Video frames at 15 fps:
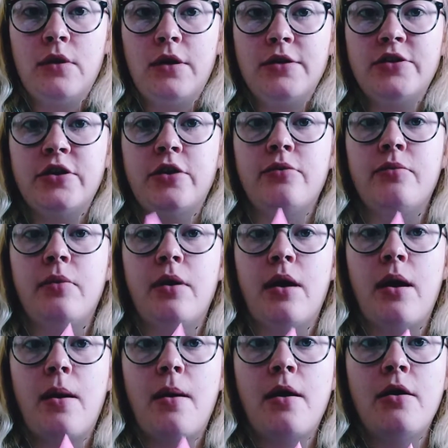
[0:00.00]
So
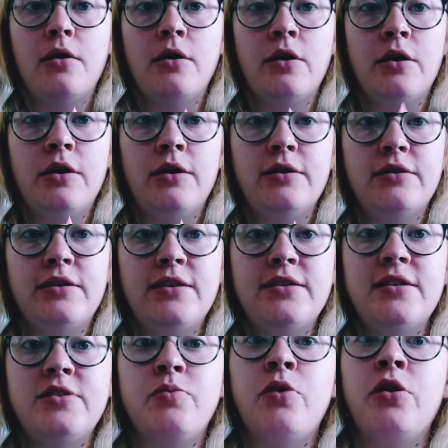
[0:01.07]
this
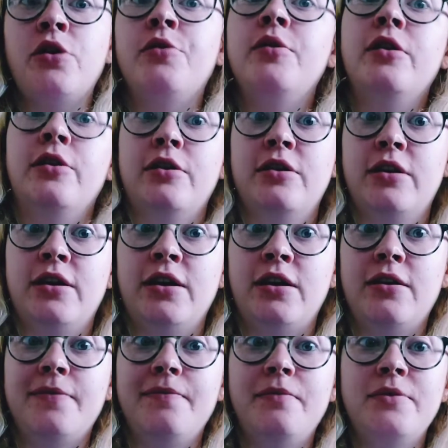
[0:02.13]
is what it will look
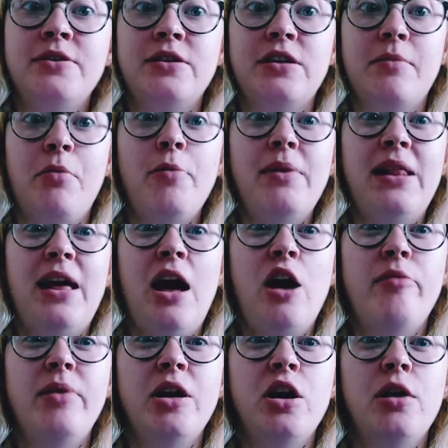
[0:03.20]
like. So you're probably like, oh
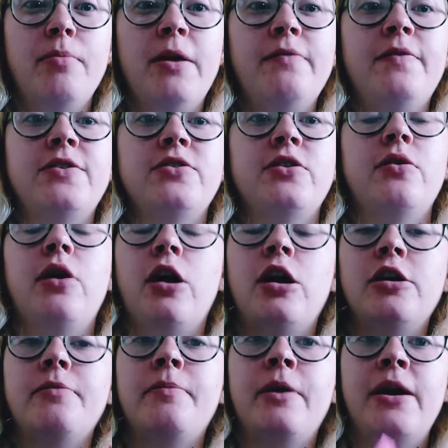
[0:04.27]
my god, Beth, that's so
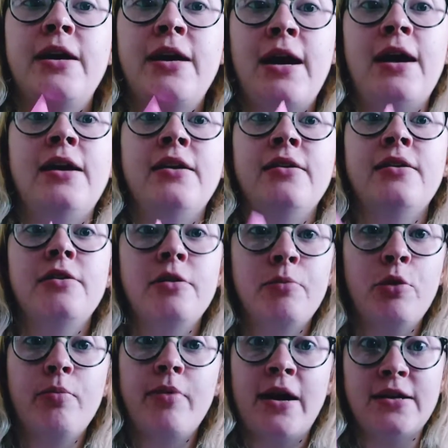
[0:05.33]
hard. But again, the
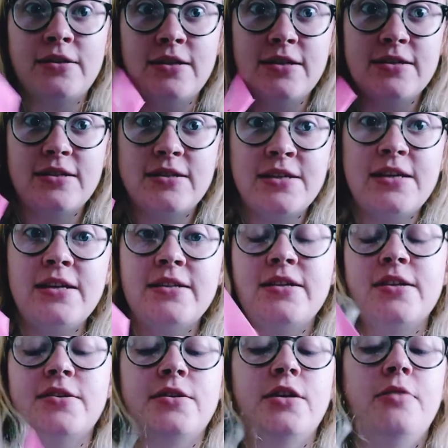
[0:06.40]
more practice, the easier
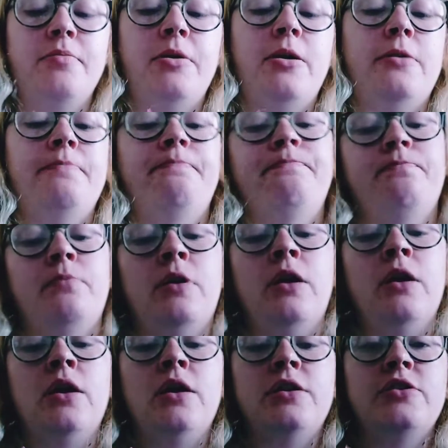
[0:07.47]
it's going to become.
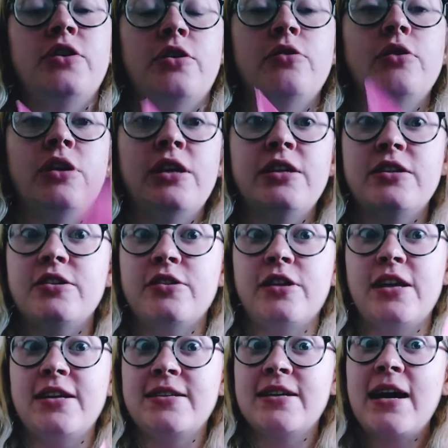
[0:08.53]
So you need to do the
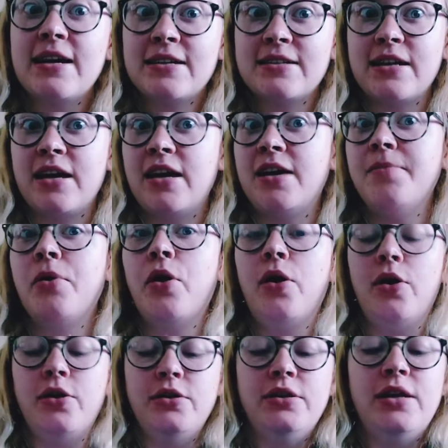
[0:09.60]
exact same
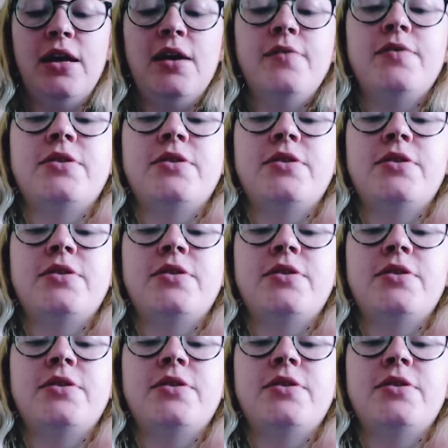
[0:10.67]
on the other